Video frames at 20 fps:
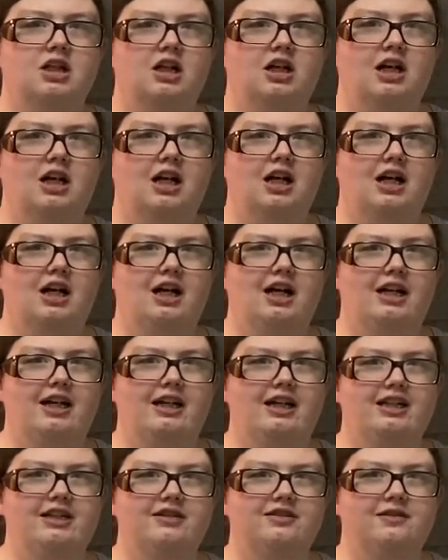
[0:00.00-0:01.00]
I
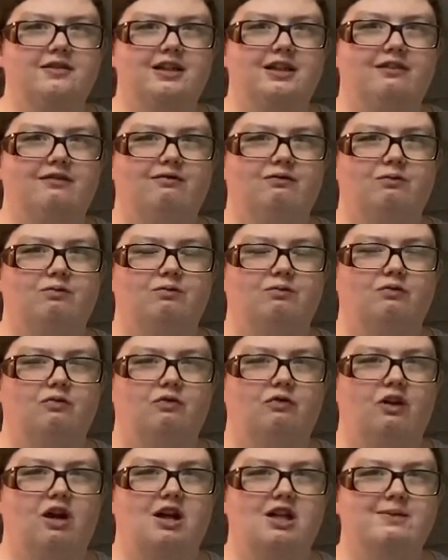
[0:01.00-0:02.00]
usually
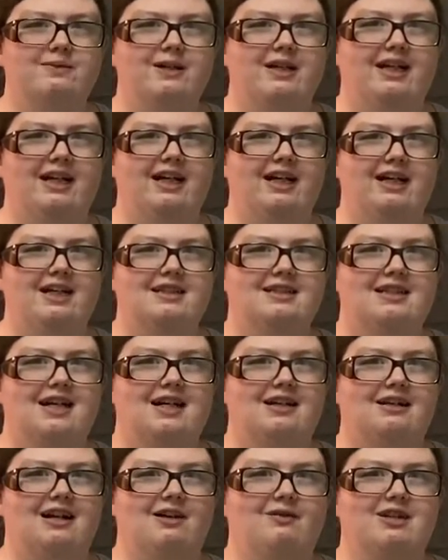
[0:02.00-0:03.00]
wash my hands
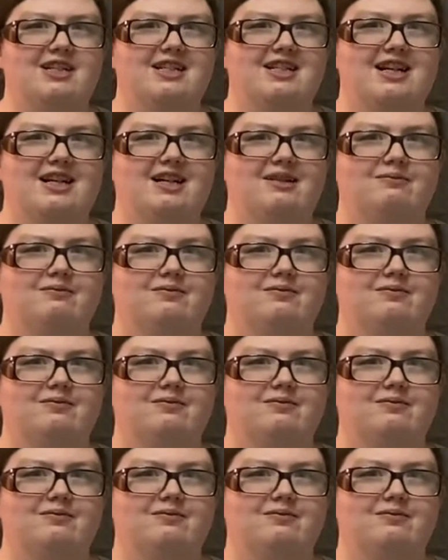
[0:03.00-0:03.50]
after every step.